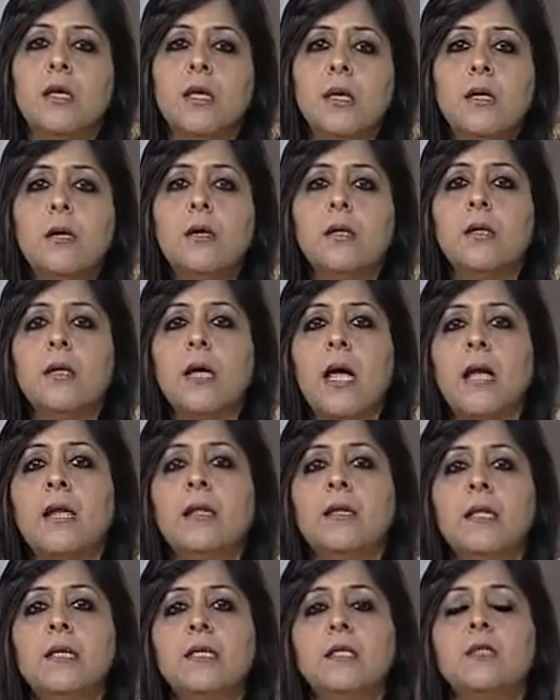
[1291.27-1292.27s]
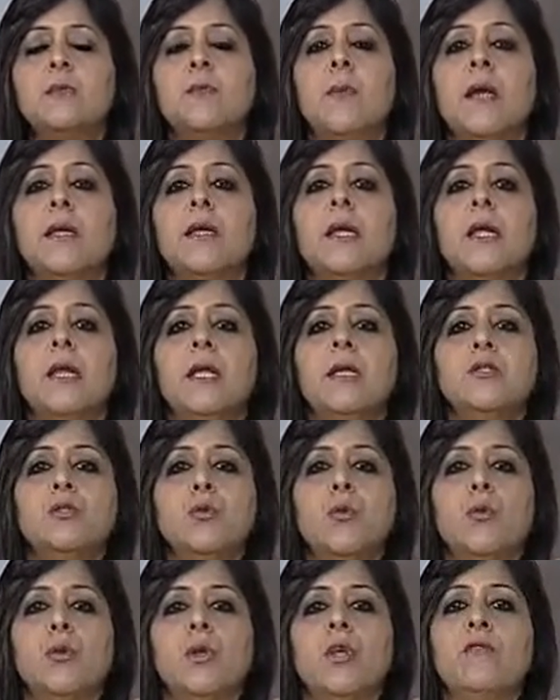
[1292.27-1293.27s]
here and this bargaining
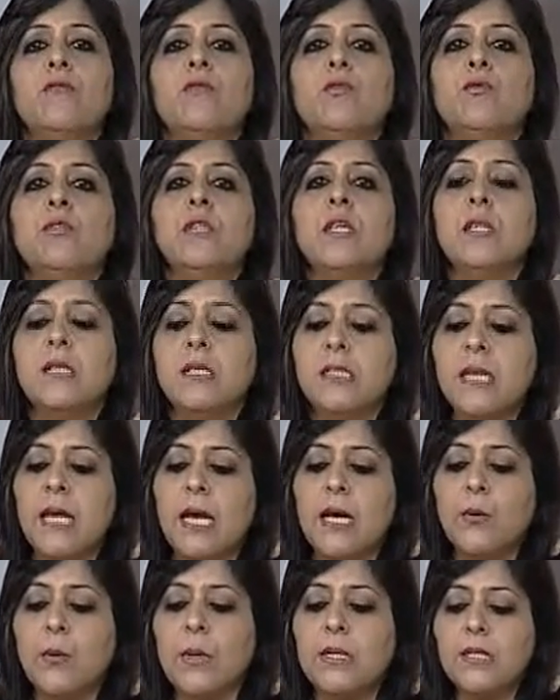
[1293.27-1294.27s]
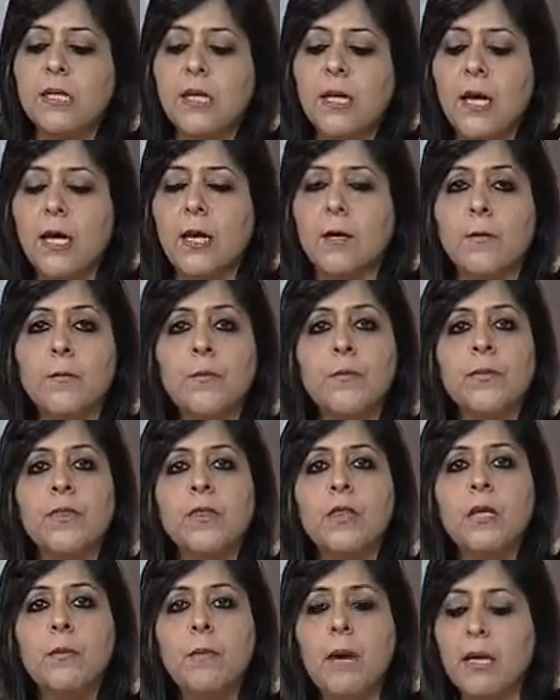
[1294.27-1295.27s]
zone if you see the slide once again
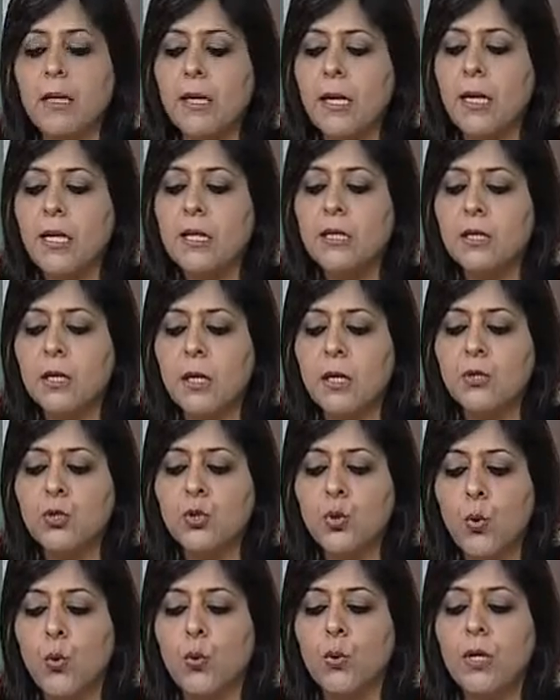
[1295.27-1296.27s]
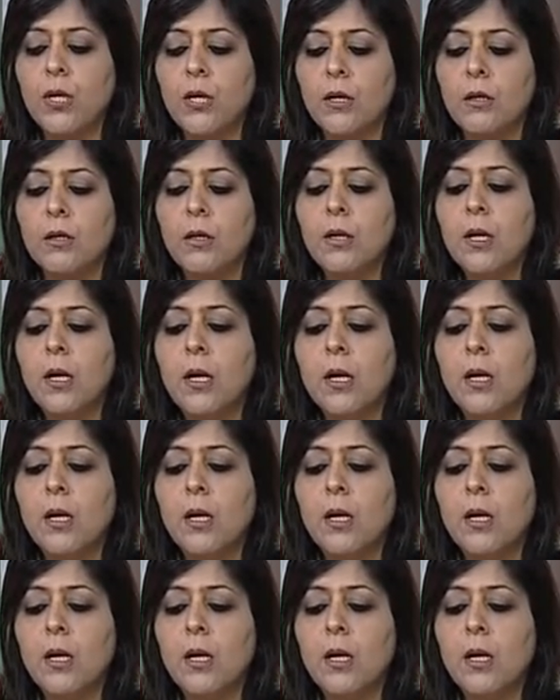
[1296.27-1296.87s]
the bargaining zone here